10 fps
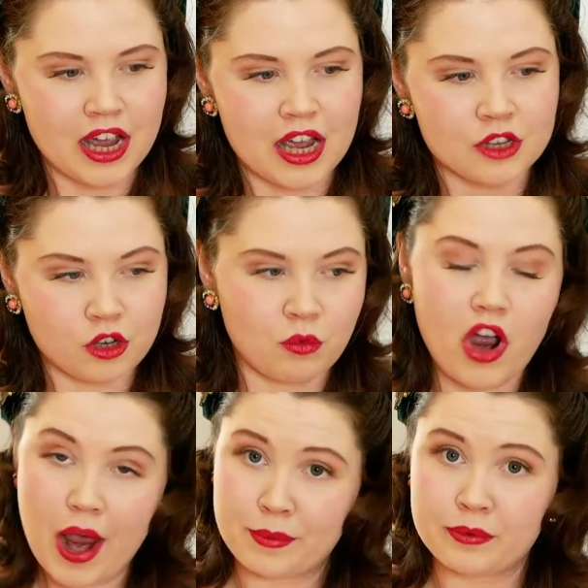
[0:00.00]
So what
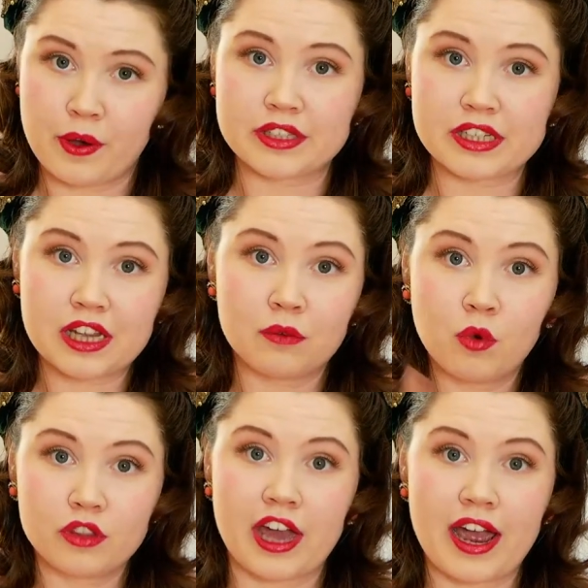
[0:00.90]
happened was is I wore
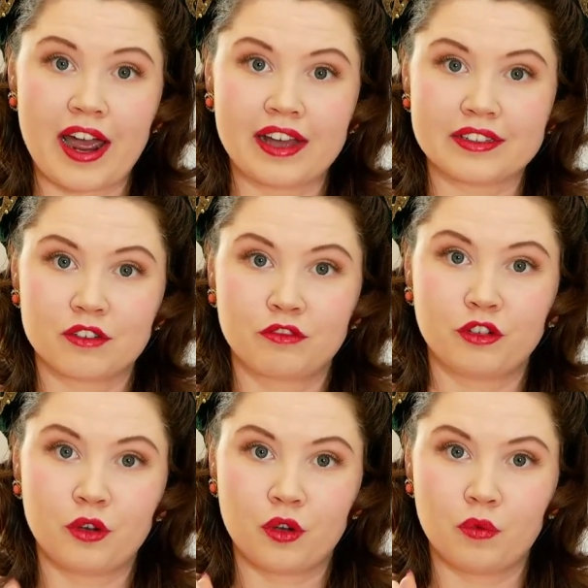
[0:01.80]
that hat
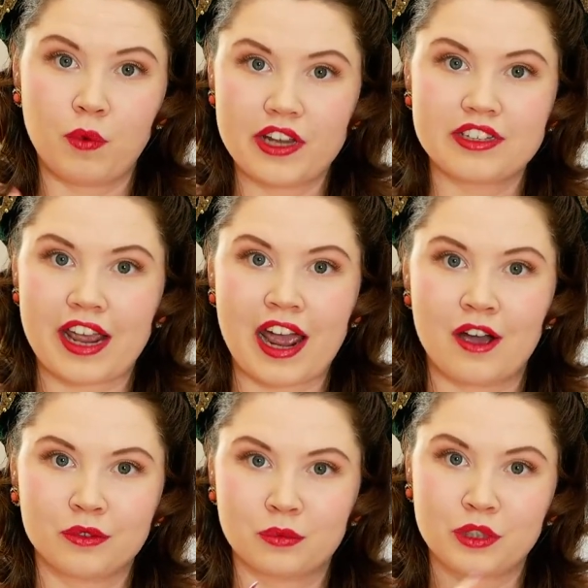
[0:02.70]
for one day
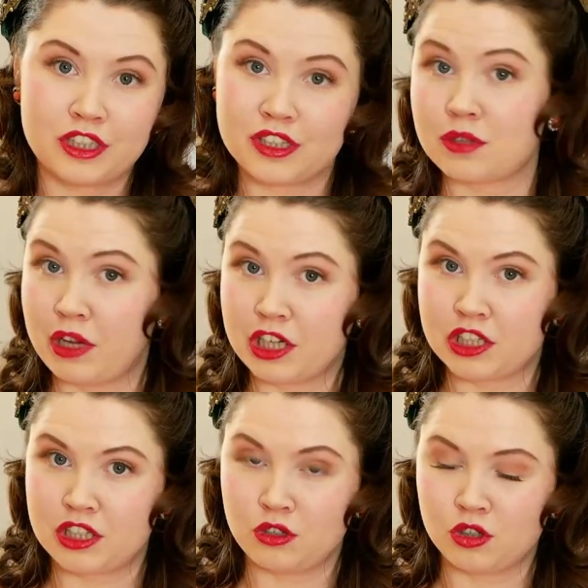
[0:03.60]
out, which is the pictures
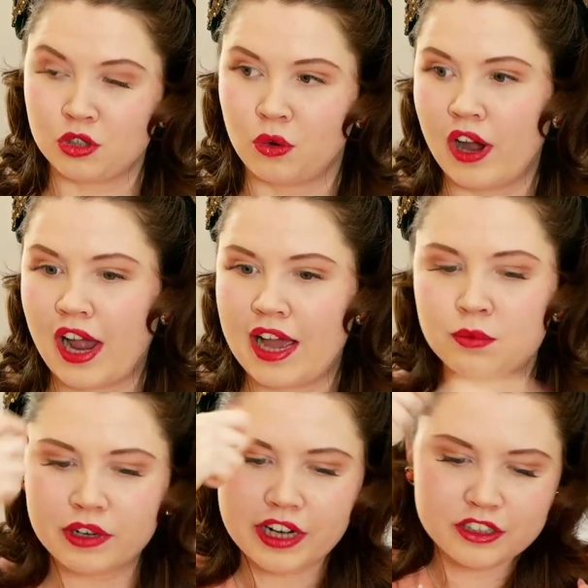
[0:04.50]
that you saw, and
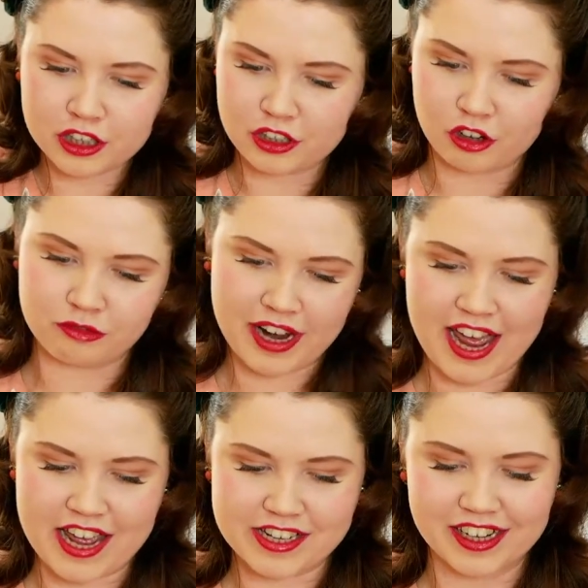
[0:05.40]
when I took it off my head,